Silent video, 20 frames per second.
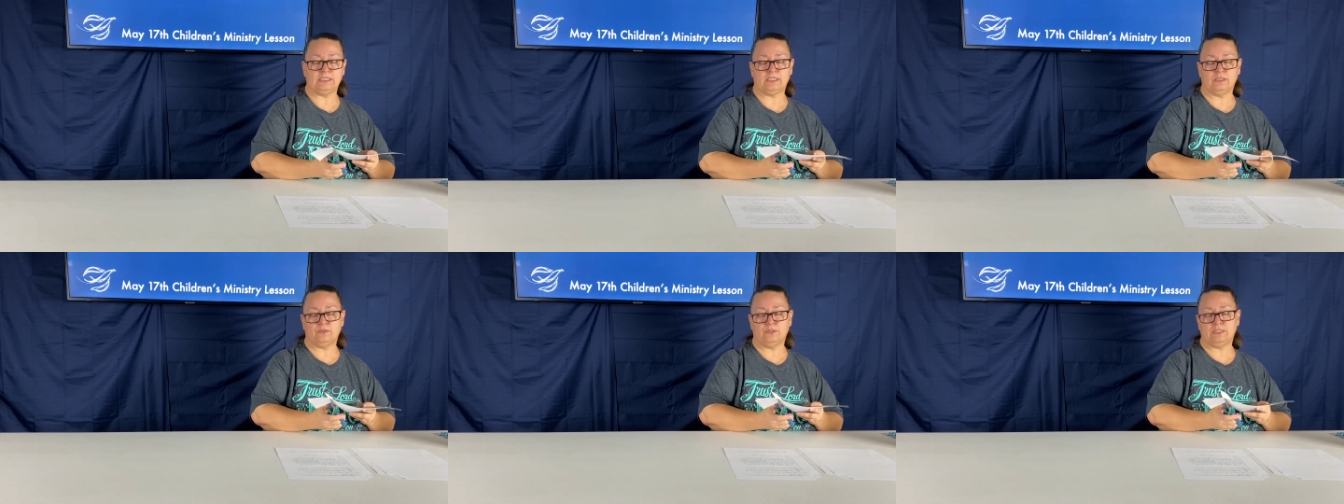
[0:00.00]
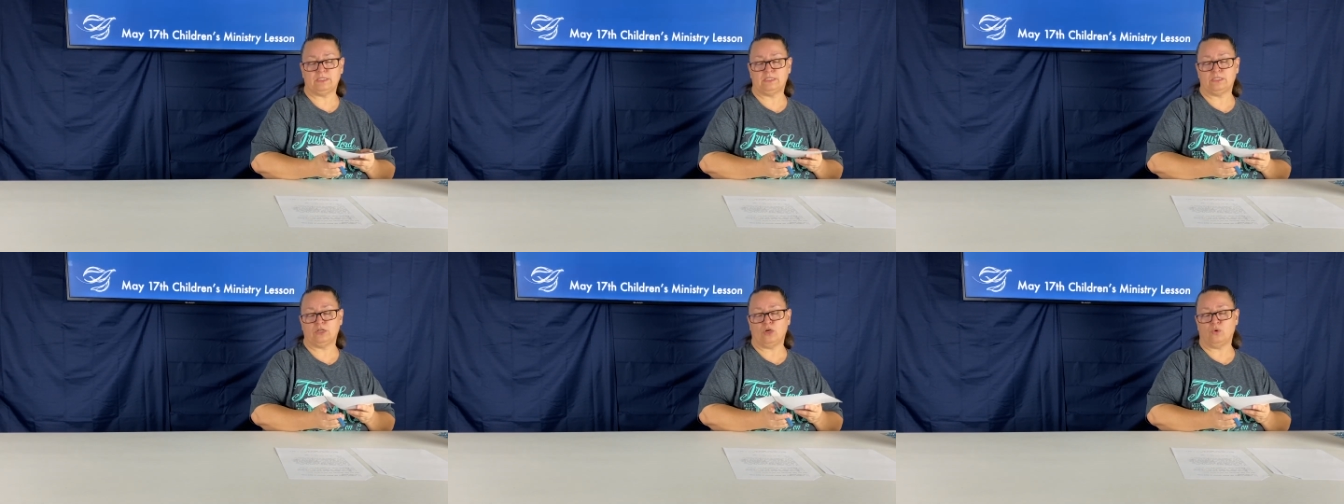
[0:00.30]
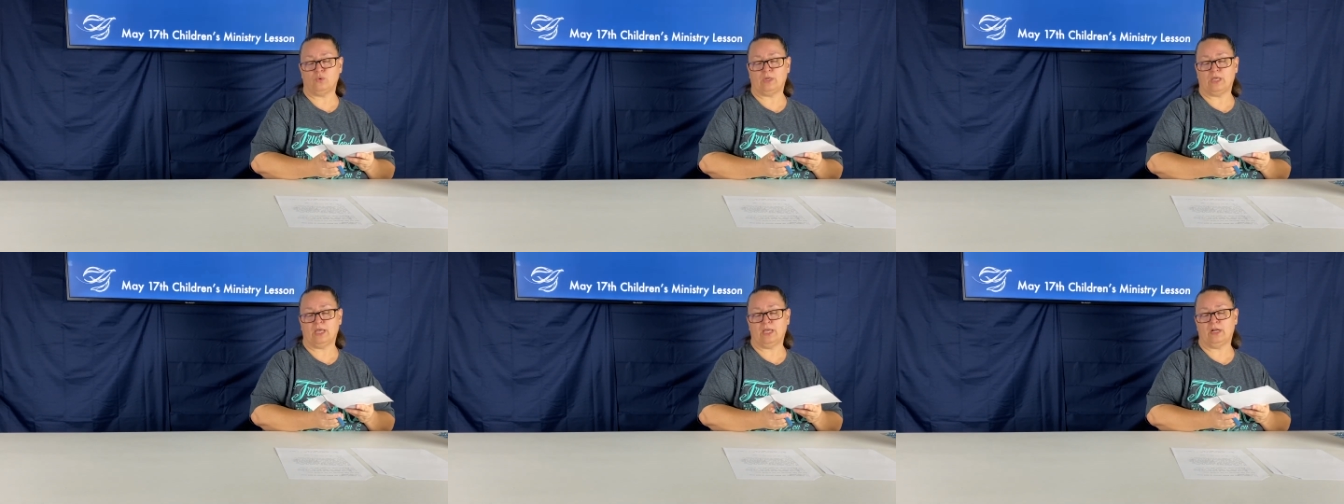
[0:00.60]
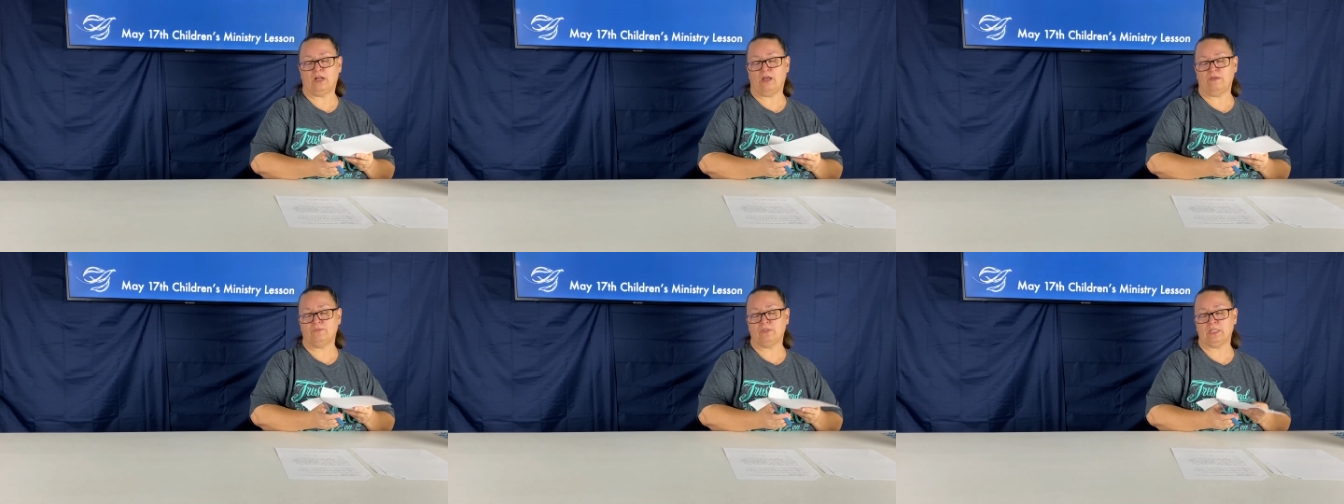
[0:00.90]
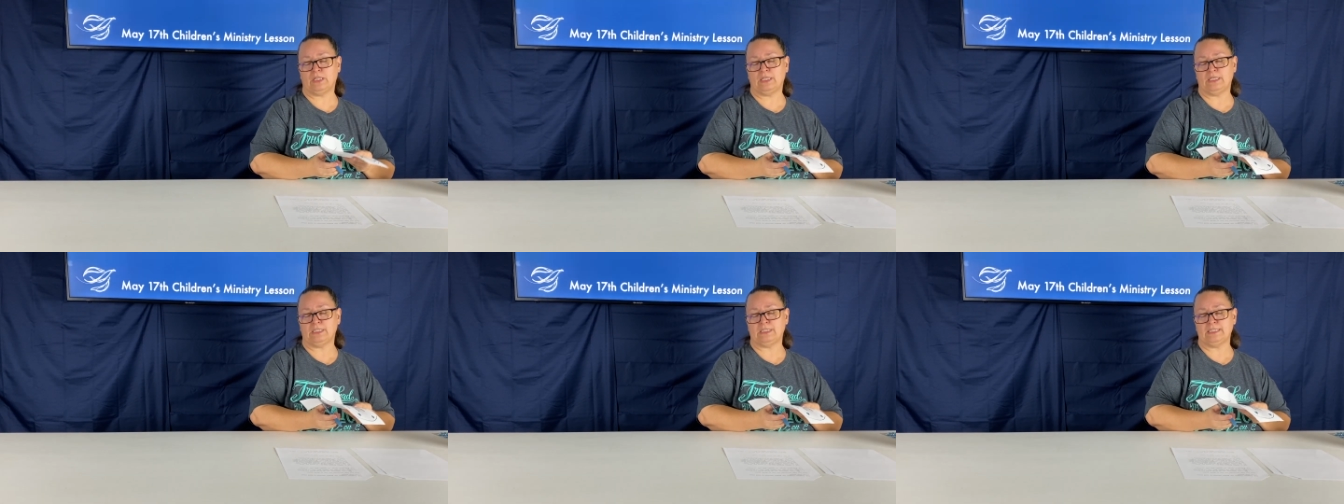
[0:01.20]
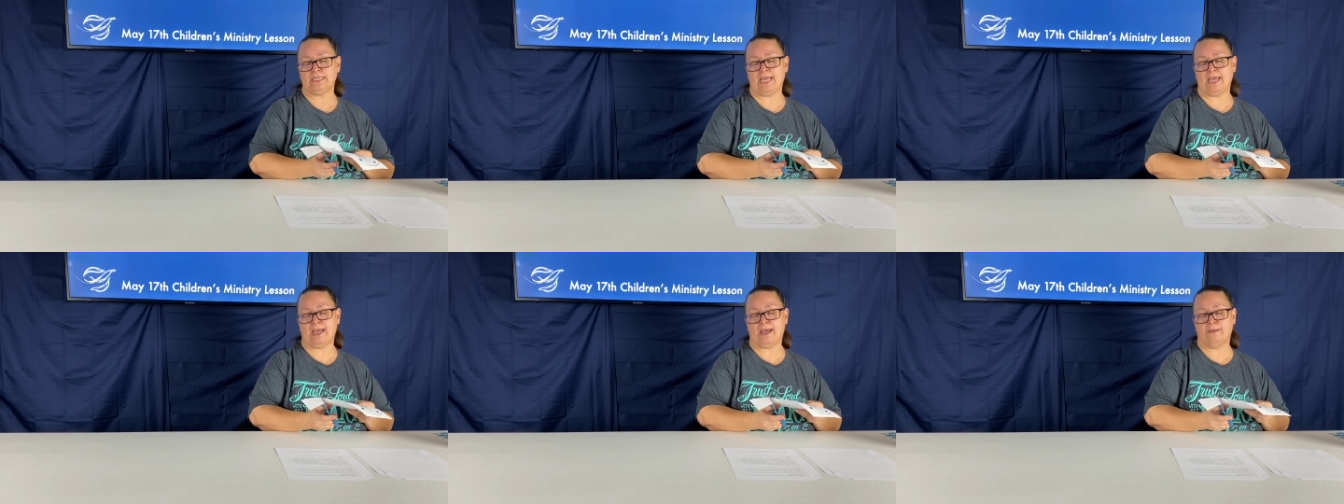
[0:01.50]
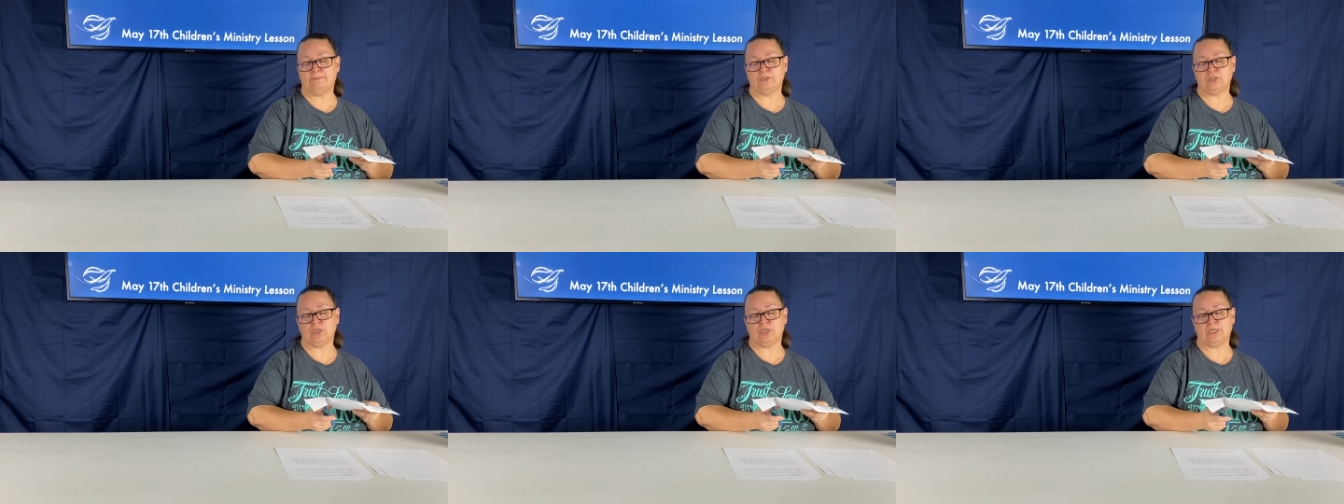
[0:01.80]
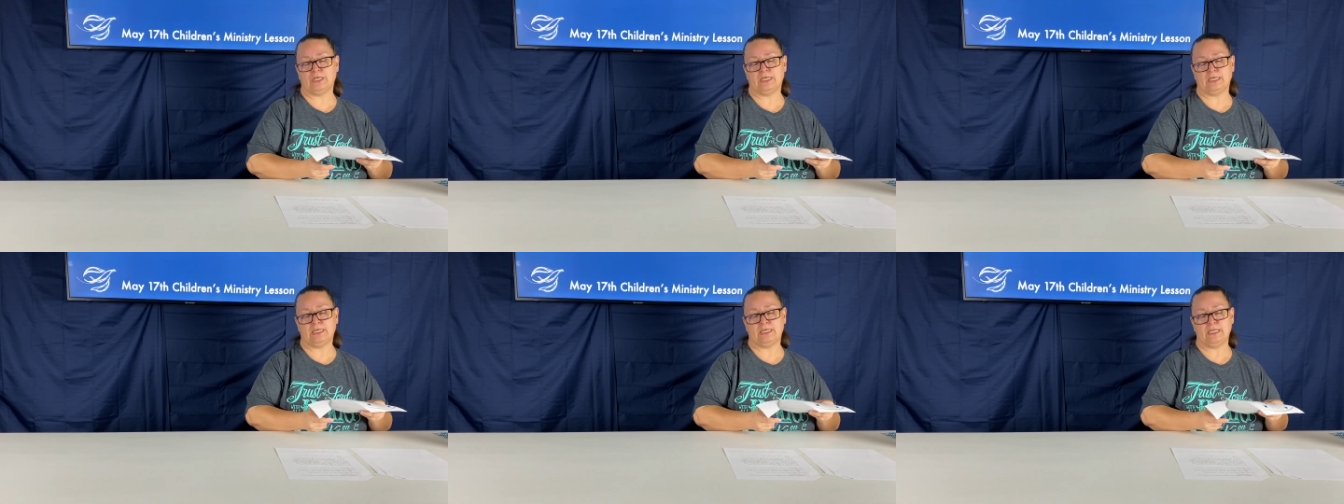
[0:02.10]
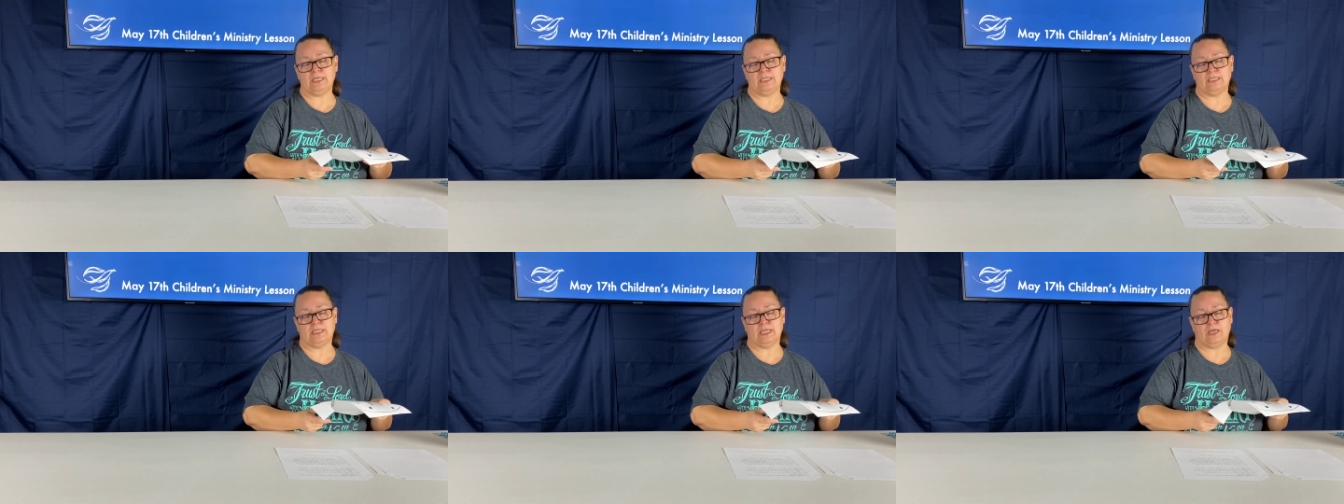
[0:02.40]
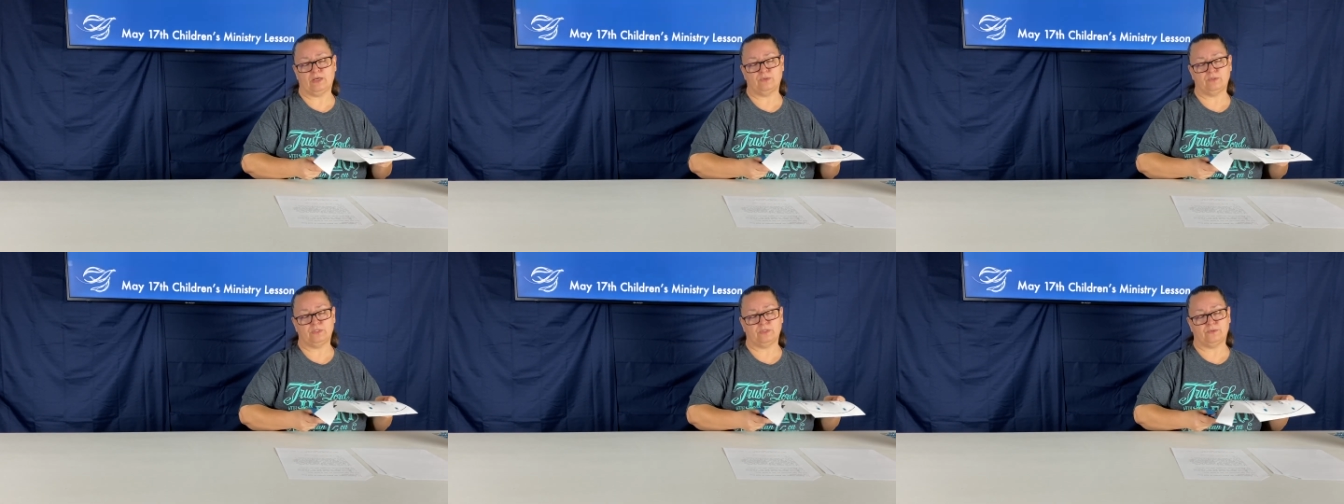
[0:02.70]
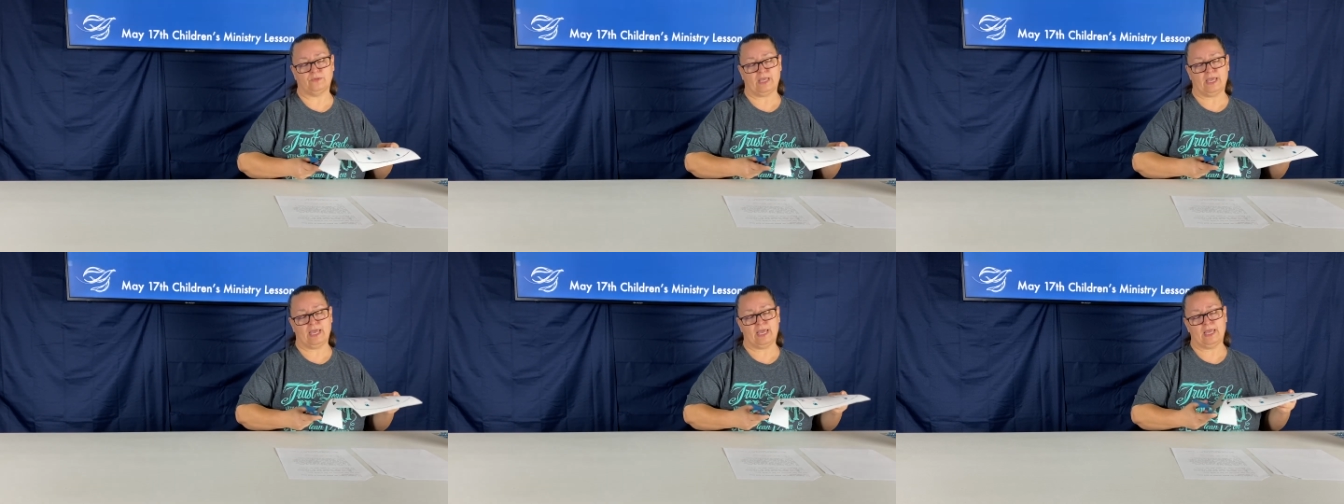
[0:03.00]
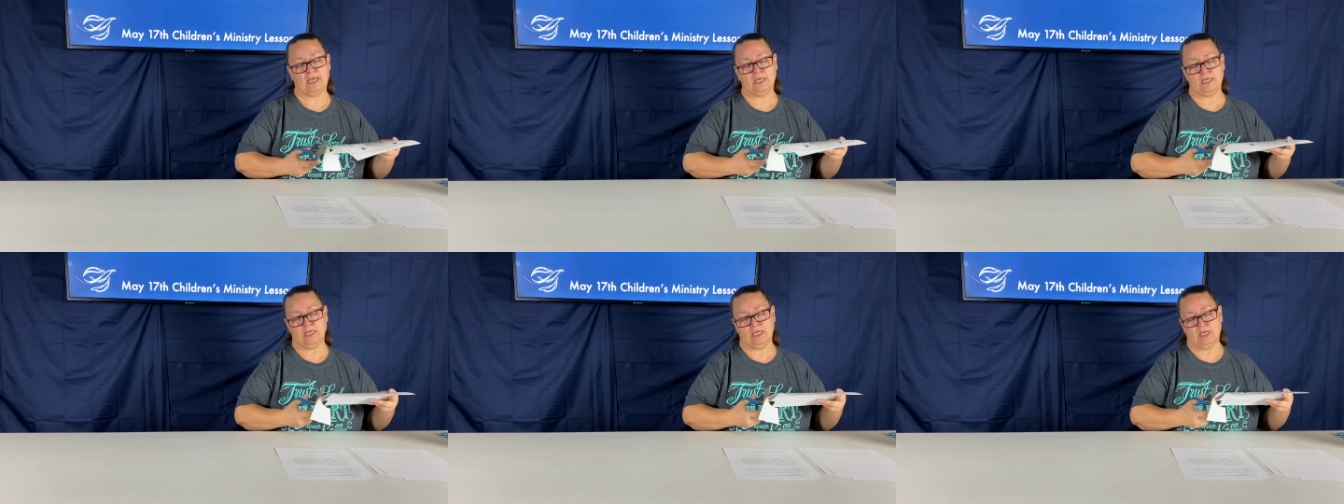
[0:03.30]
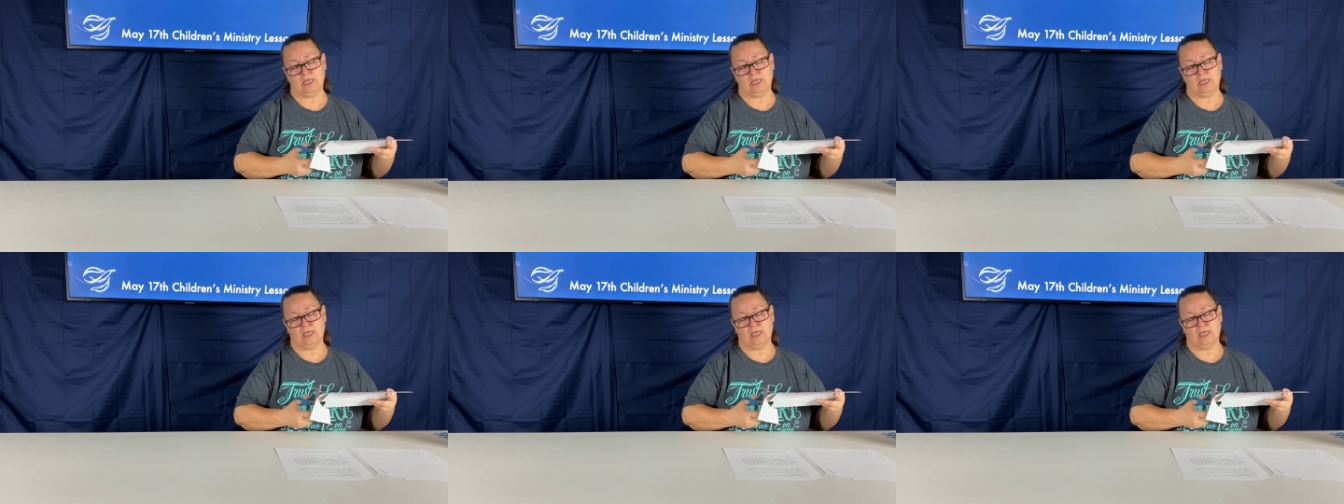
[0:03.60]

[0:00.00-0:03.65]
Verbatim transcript: So don't cut off the little tabs, you're gonna need those, okay?